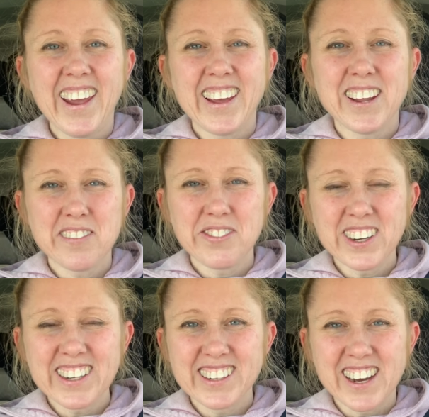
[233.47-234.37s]
And
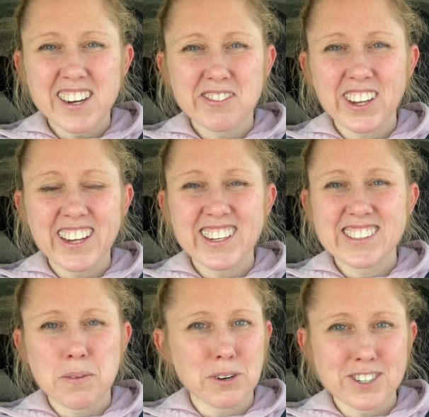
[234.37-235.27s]
funny enough is
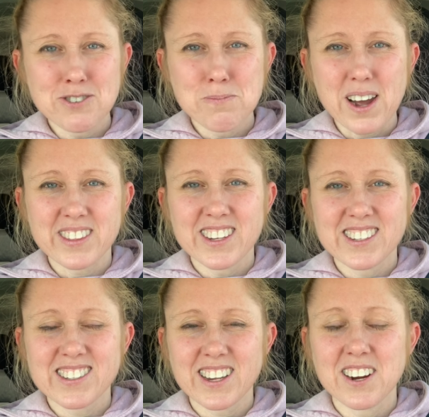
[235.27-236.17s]
the person who bought
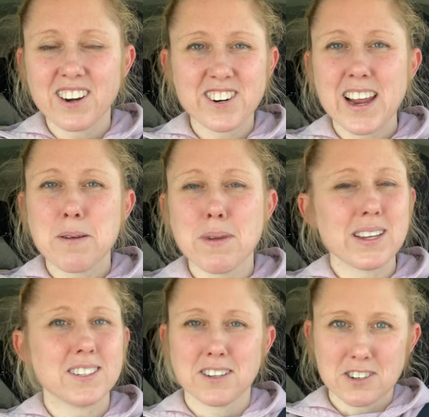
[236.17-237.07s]
this, her name
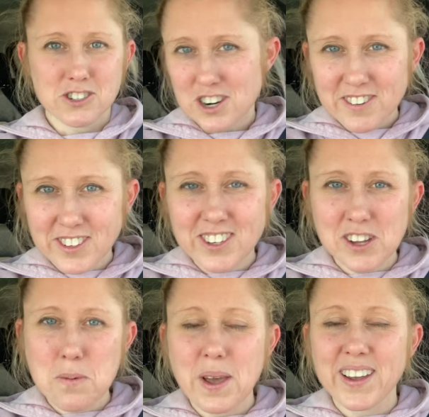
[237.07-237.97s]
is Jennifer
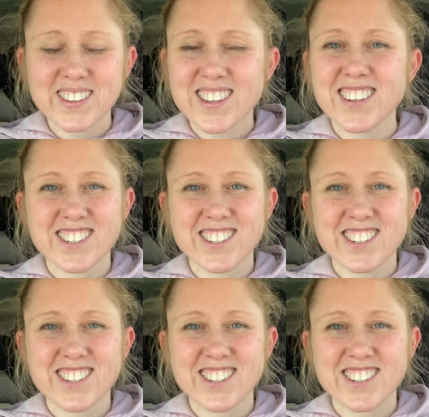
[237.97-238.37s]
Lopez.